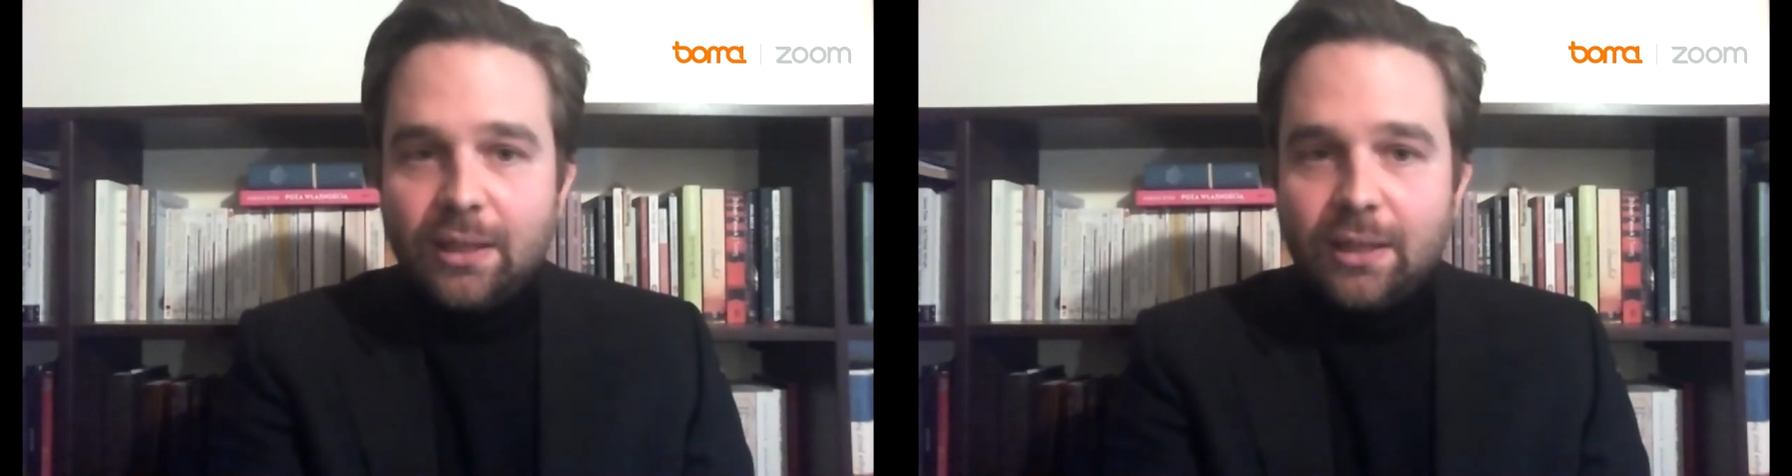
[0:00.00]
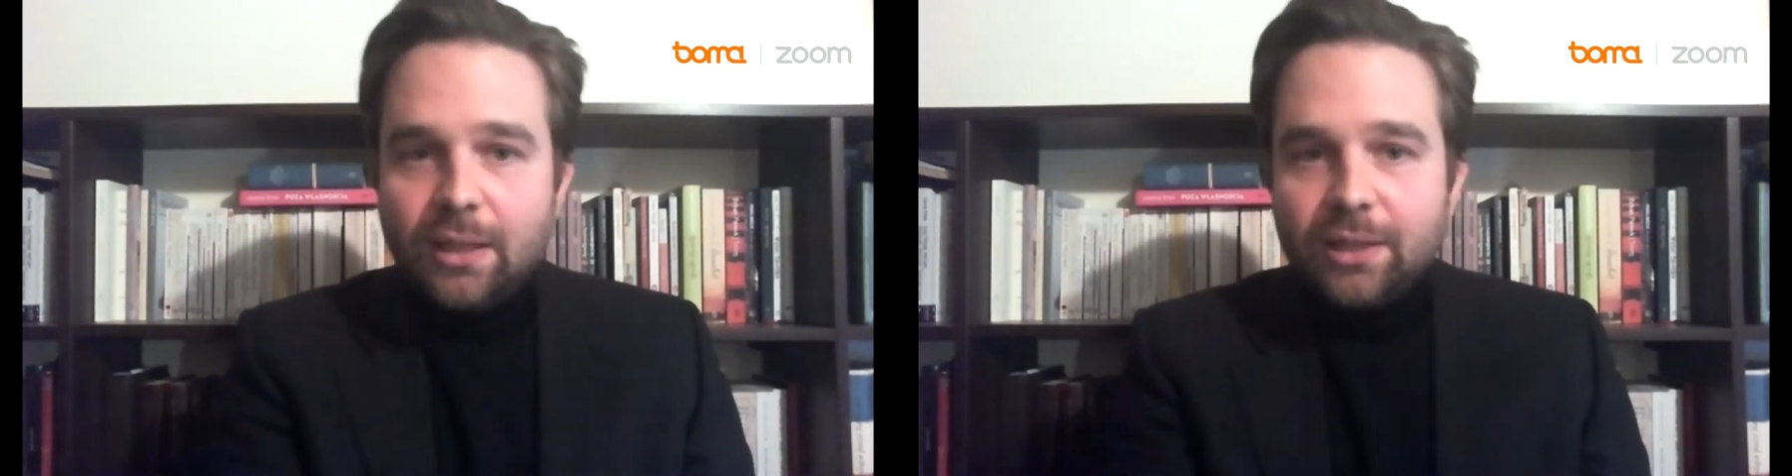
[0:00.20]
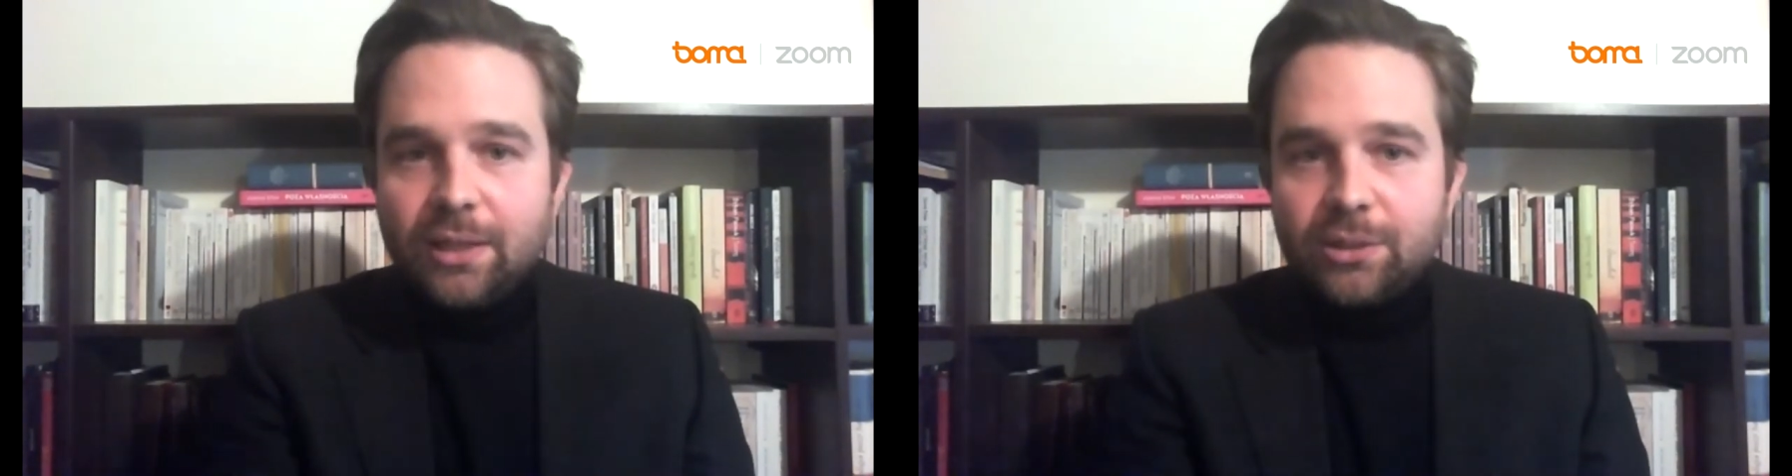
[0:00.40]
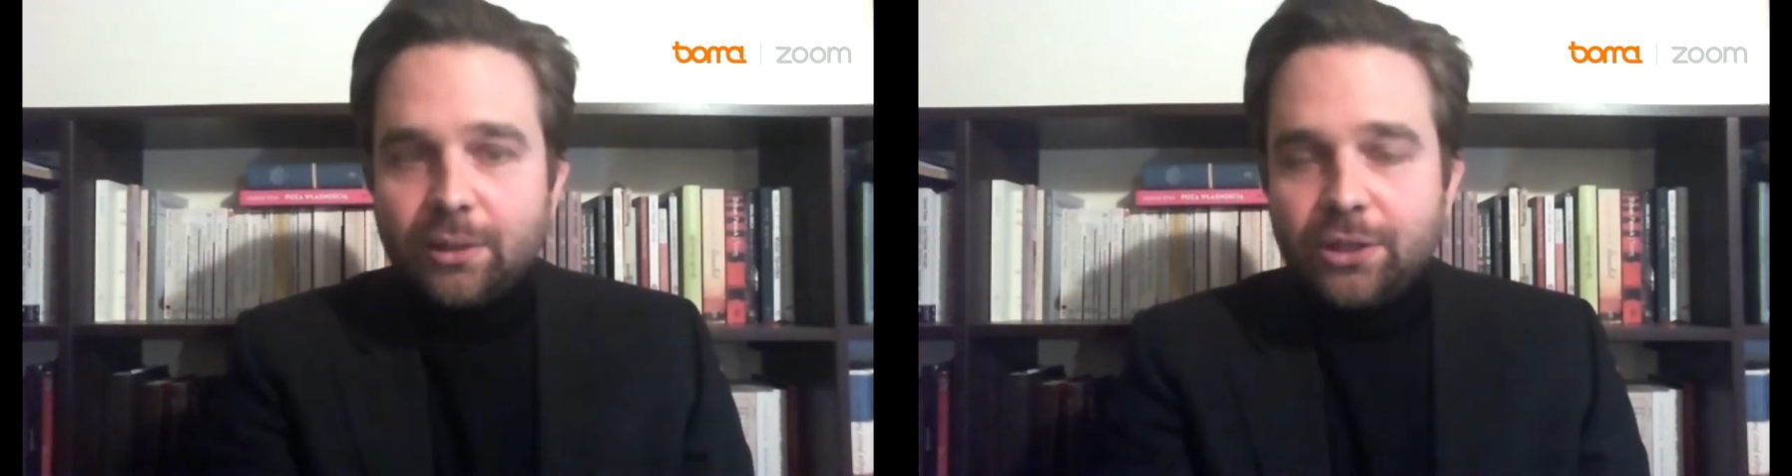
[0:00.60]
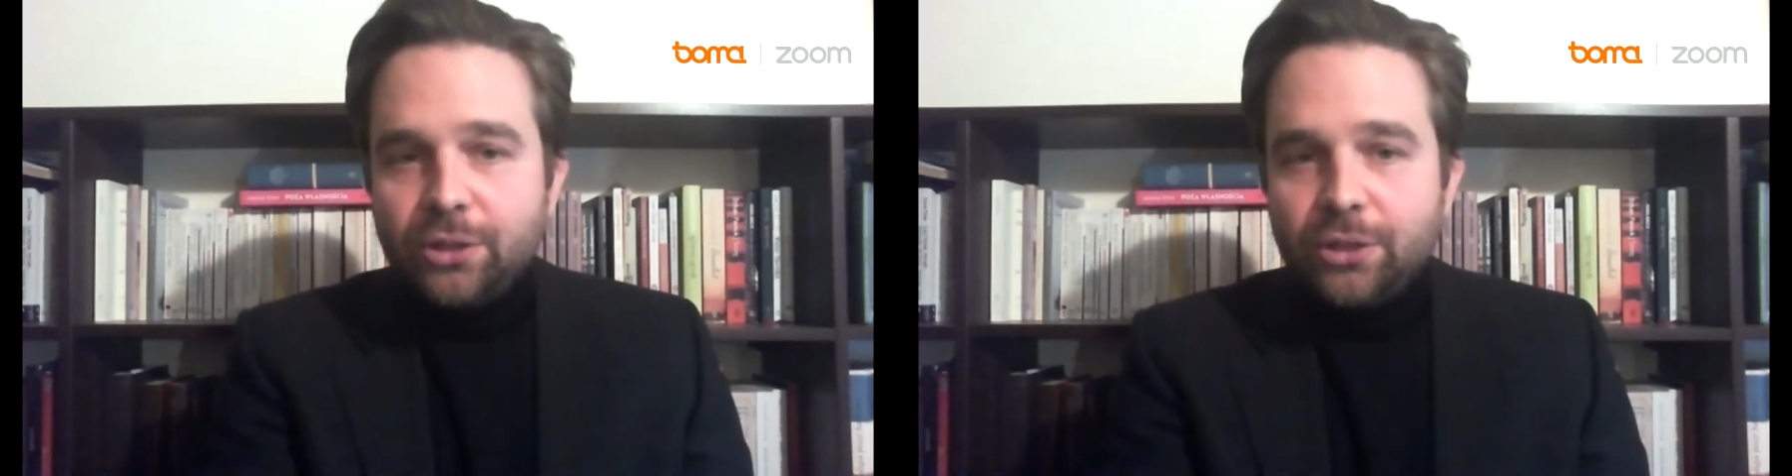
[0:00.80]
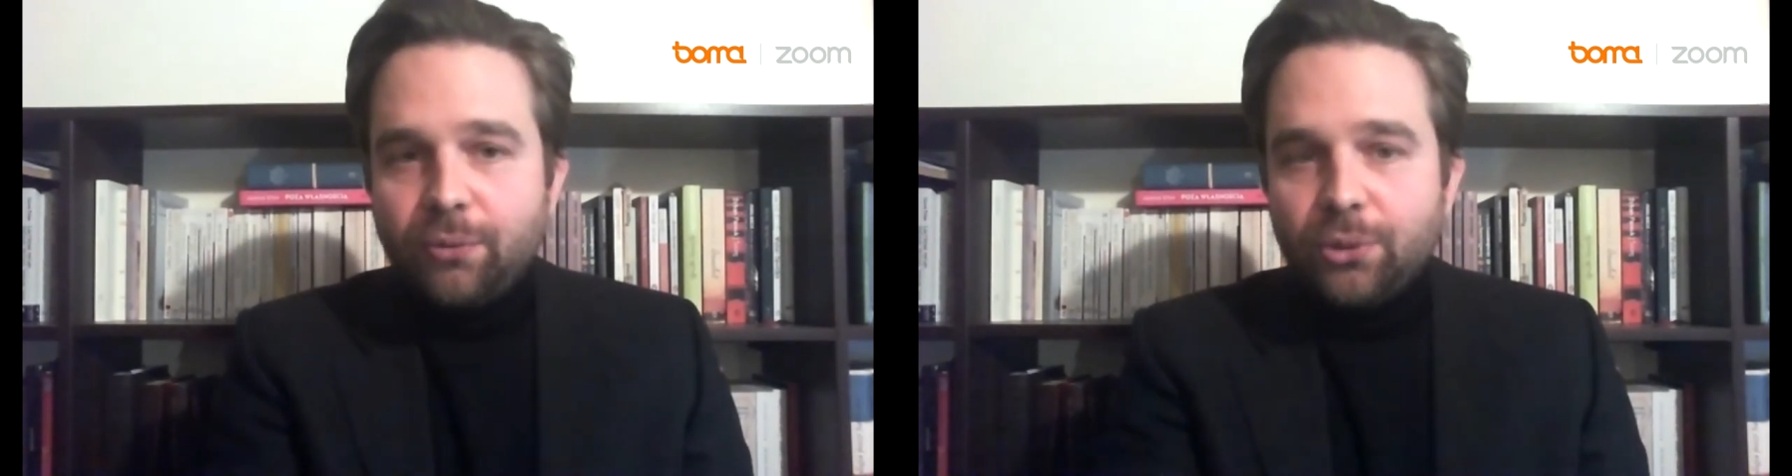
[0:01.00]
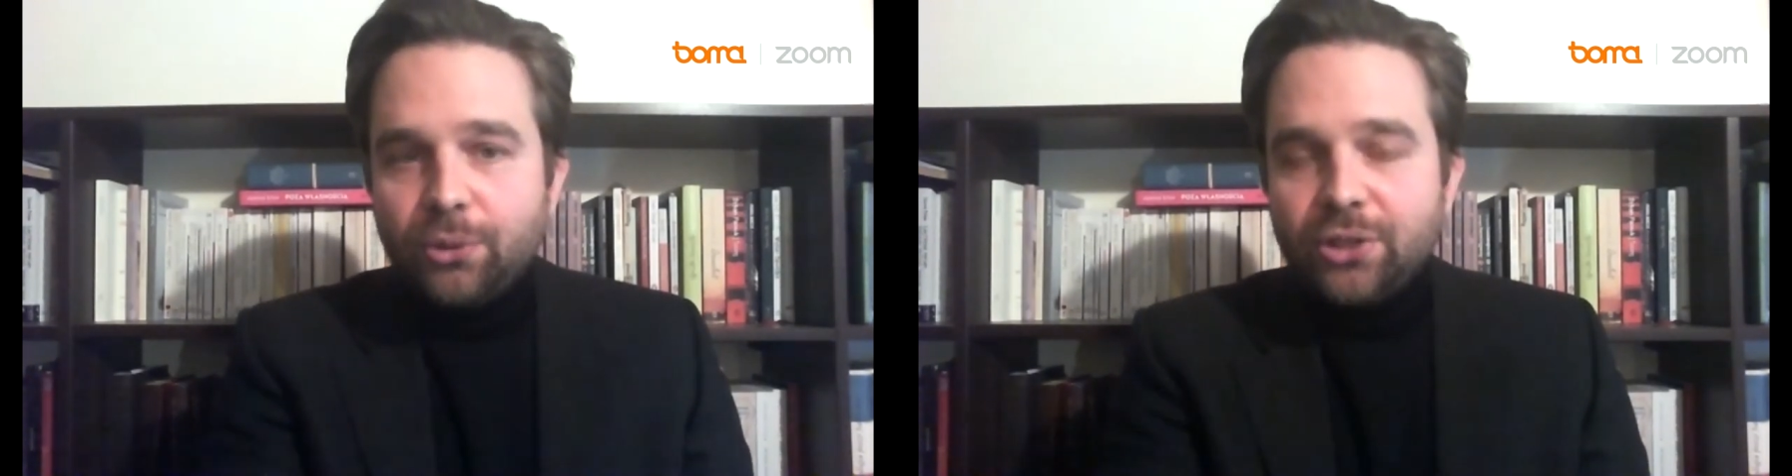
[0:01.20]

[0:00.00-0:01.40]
Strategic foresight